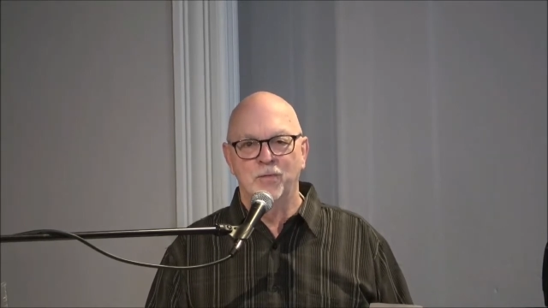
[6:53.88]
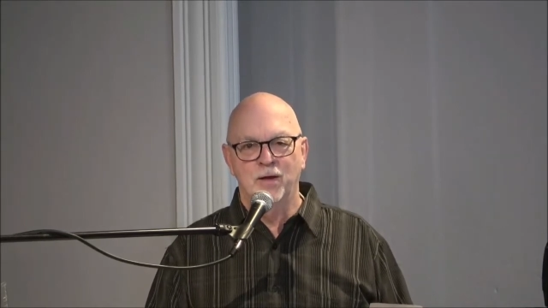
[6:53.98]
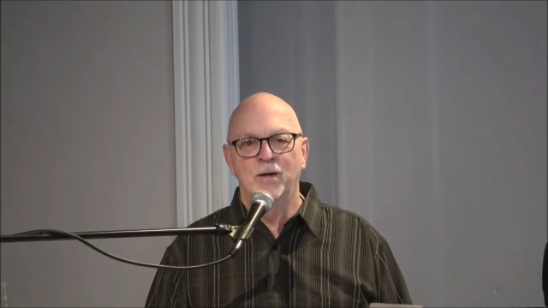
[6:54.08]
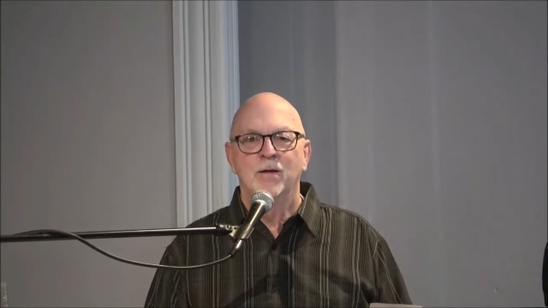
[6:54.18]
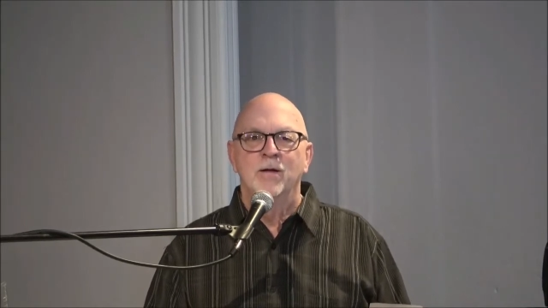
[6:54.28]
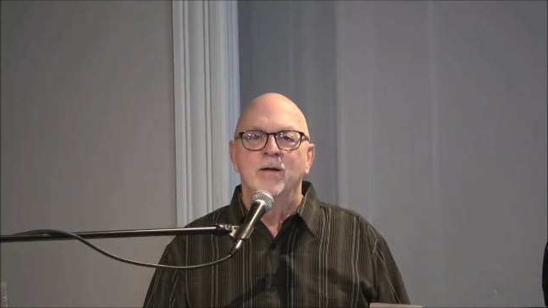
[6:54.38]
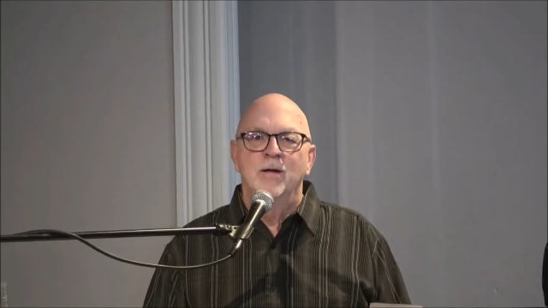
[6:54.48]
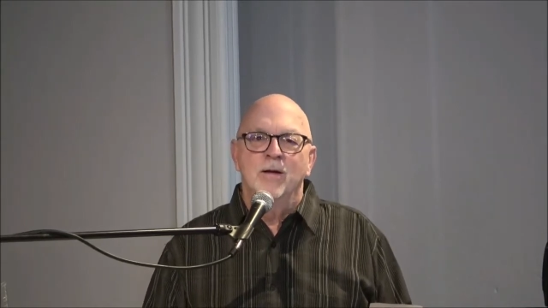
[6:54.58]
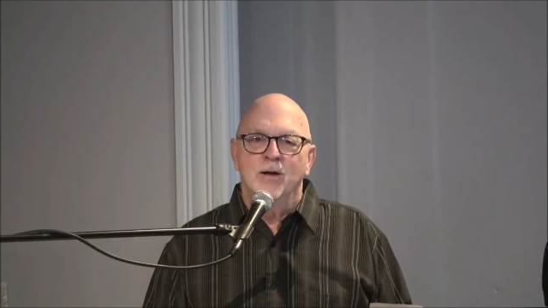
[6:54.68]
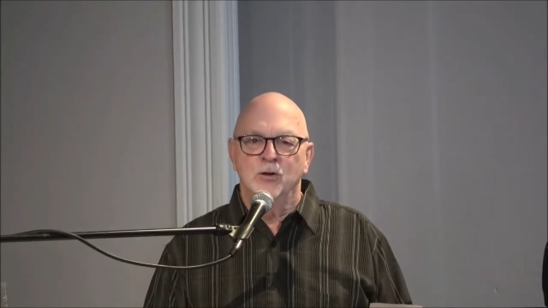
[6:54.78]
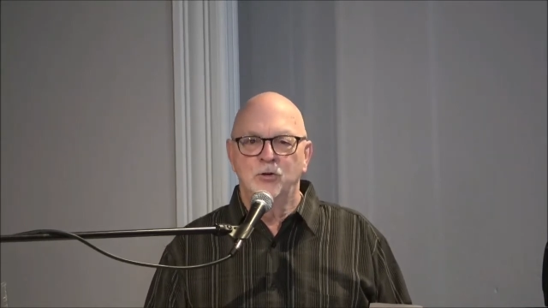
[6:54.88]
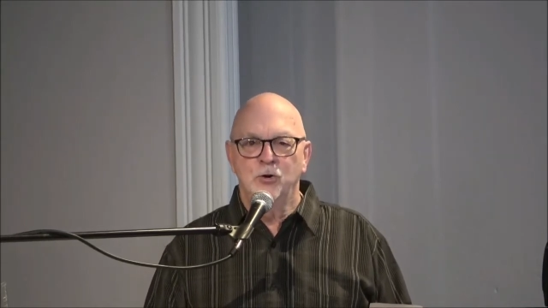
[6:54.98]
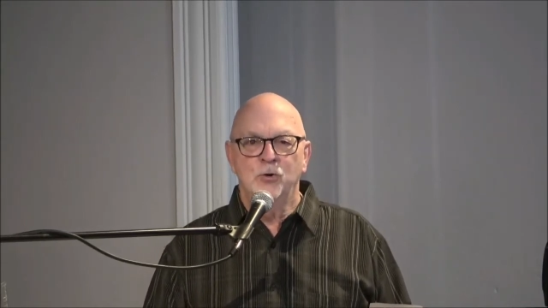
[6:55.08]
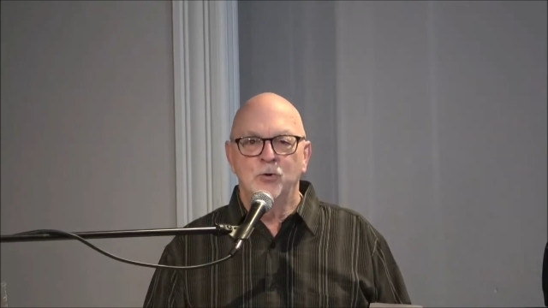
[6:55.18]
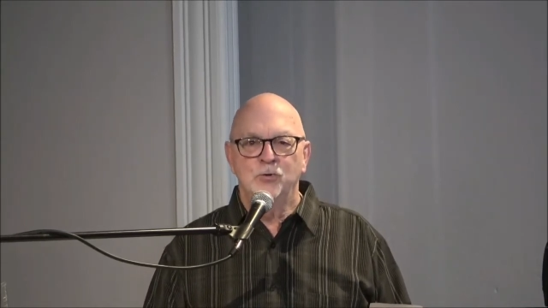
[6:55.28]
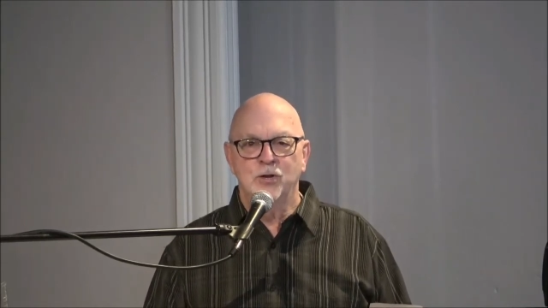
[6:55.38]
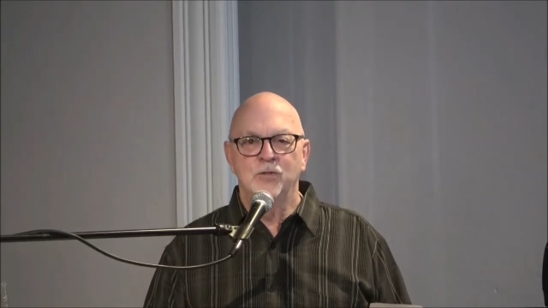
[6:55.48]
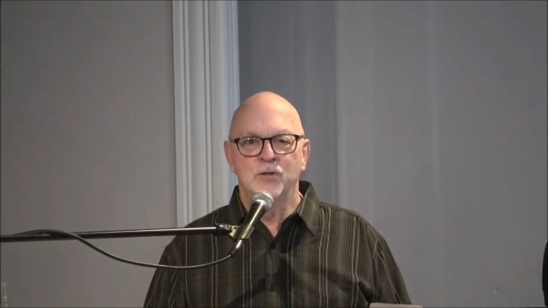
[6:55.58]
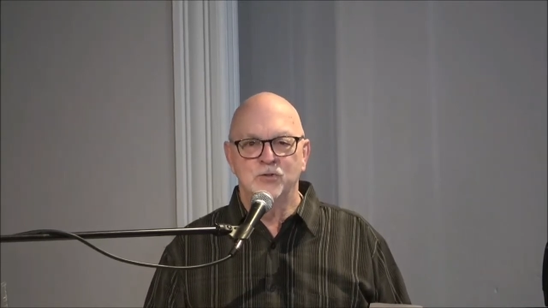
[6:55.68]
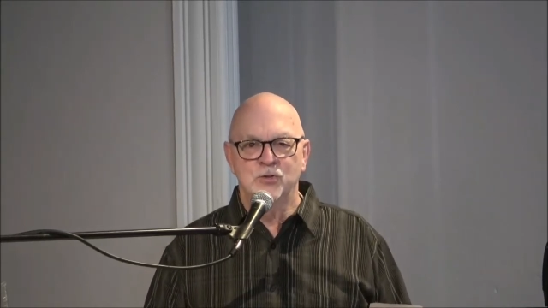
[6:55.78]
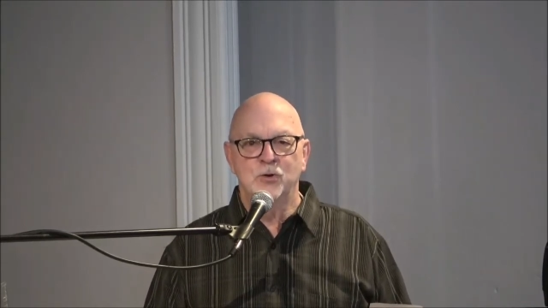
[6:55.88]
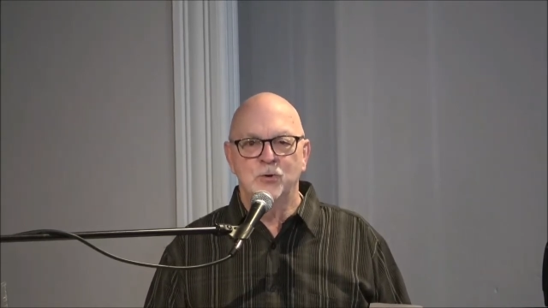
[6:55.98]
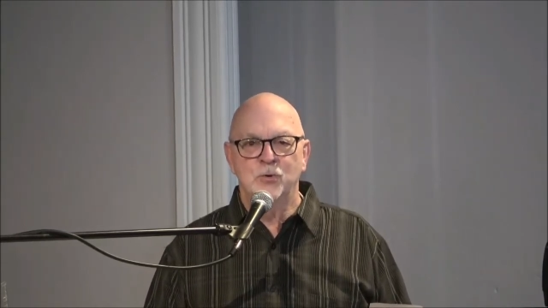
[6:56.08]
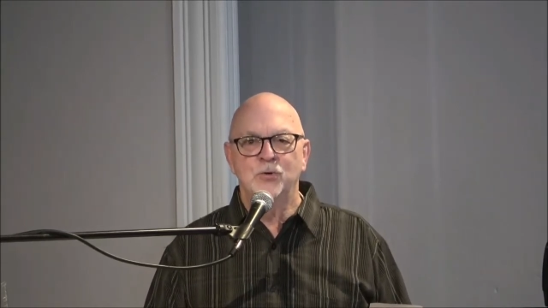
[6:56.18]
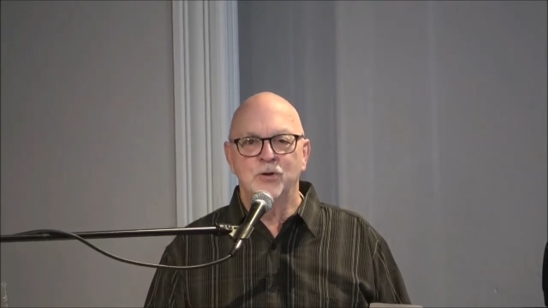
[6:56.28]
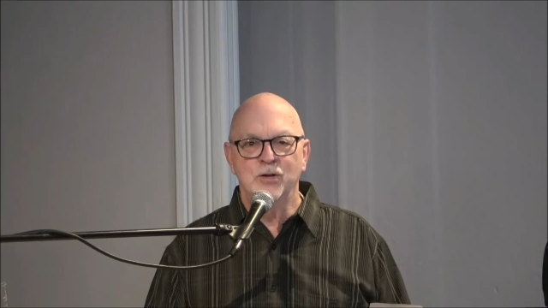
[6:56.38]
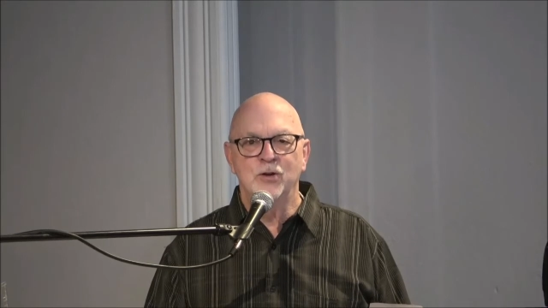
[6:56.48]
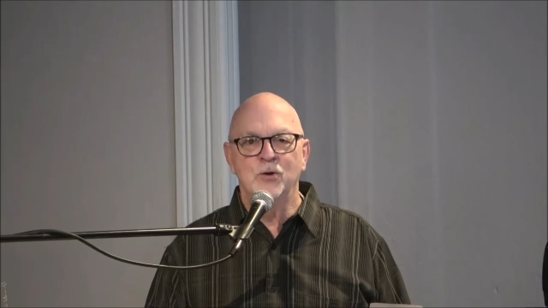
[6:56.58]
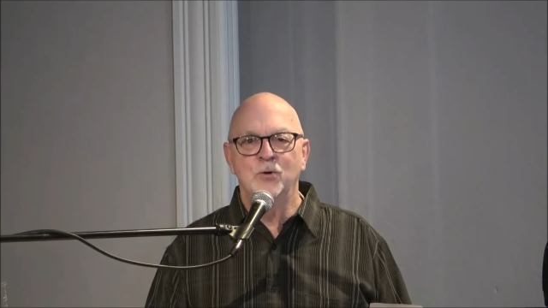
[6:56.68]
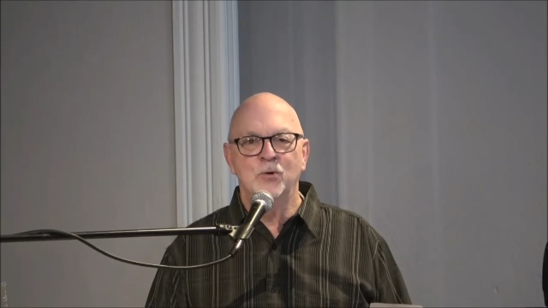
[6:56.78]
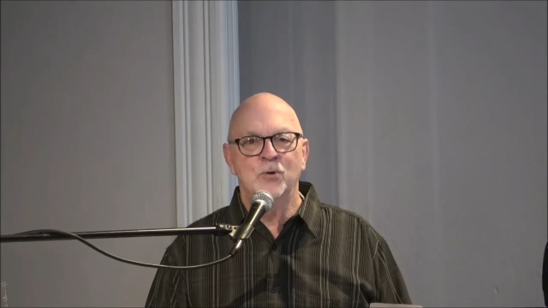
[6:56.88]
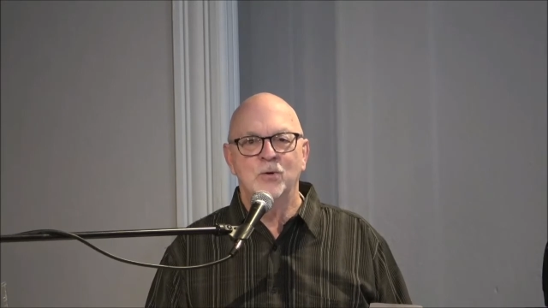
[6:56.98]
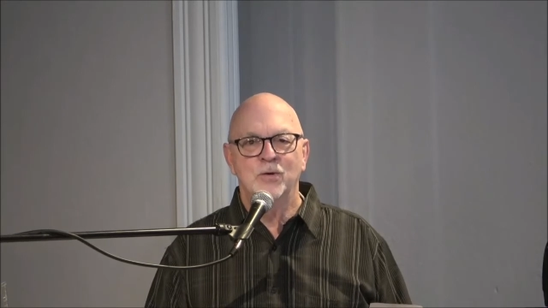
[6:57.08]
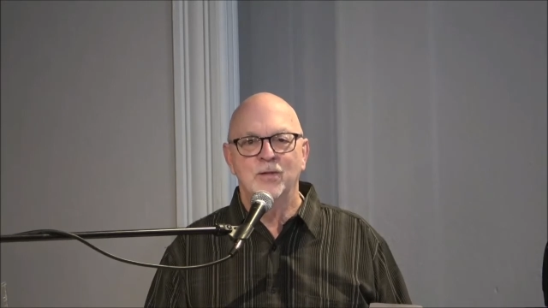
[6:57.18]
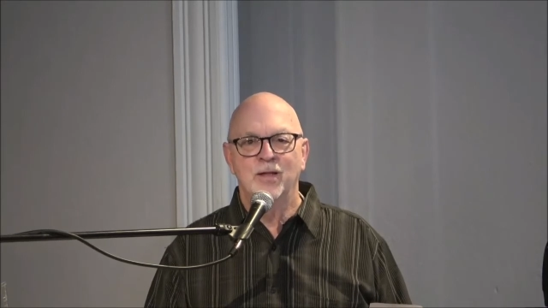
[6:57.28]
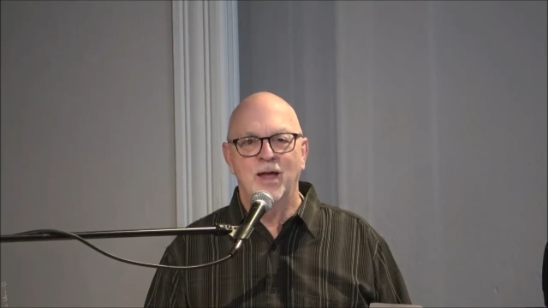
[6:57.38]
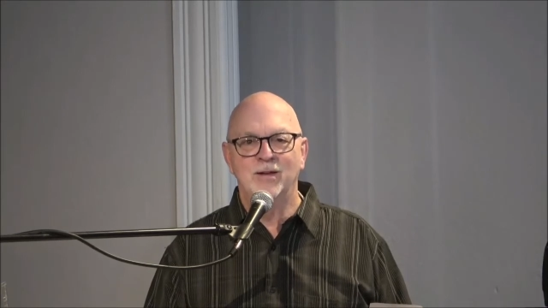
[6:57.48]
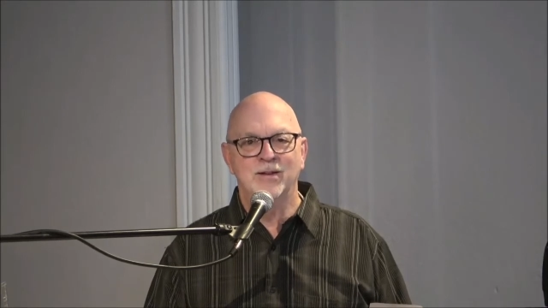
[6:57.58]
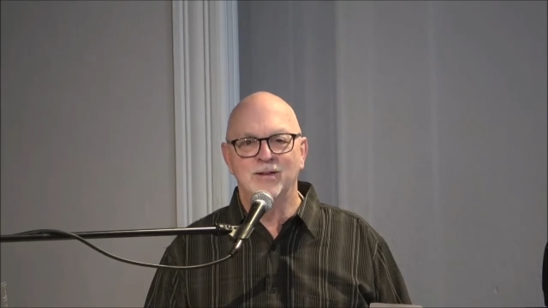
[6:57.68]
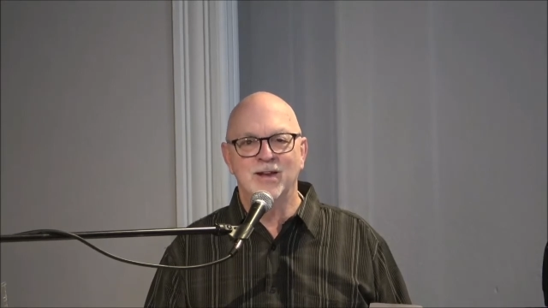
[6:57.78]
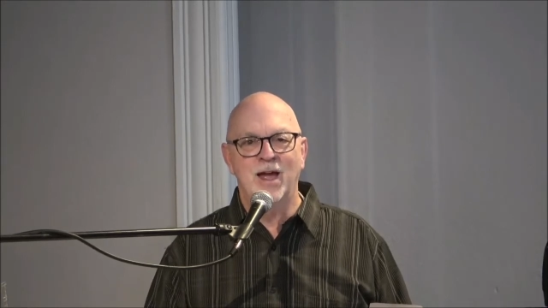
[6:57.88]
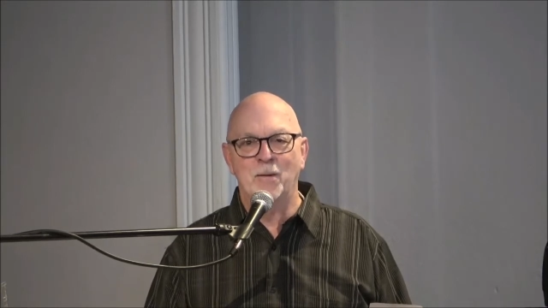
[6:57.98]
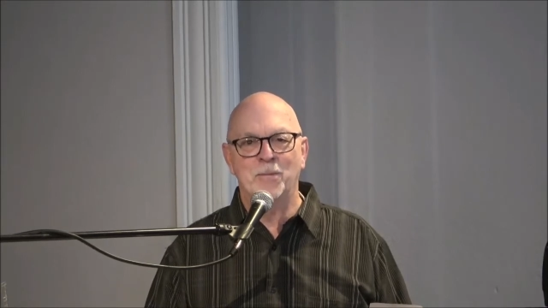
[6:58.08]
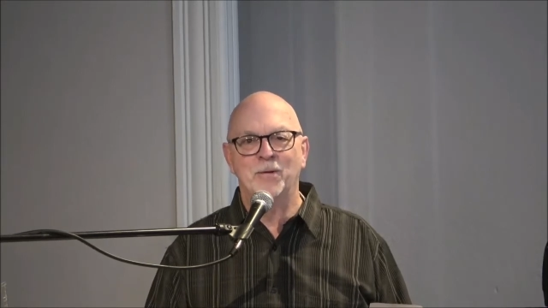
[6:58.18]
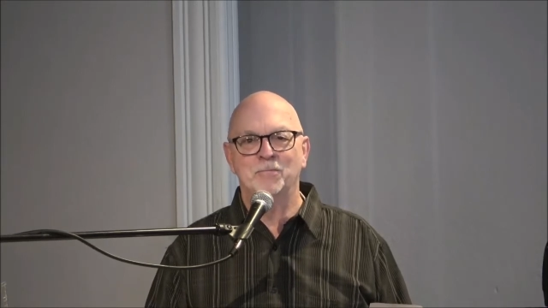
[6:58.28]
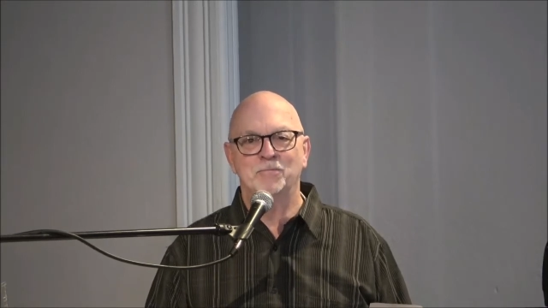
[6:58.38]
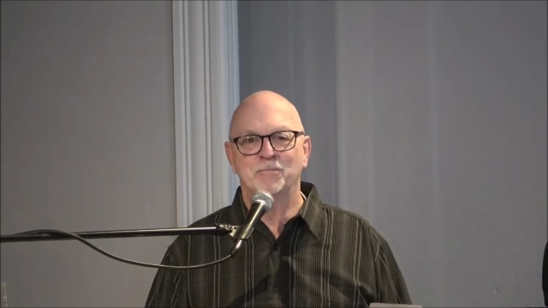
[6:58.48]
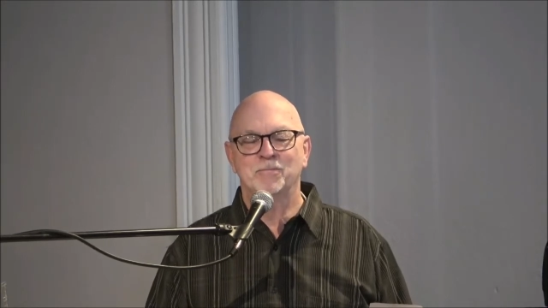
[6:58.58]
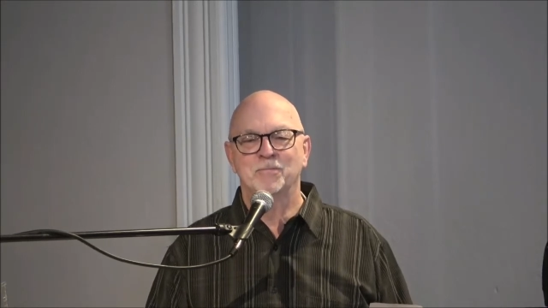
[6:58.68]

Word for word: from the goo to the zoo to you. That didn't happen.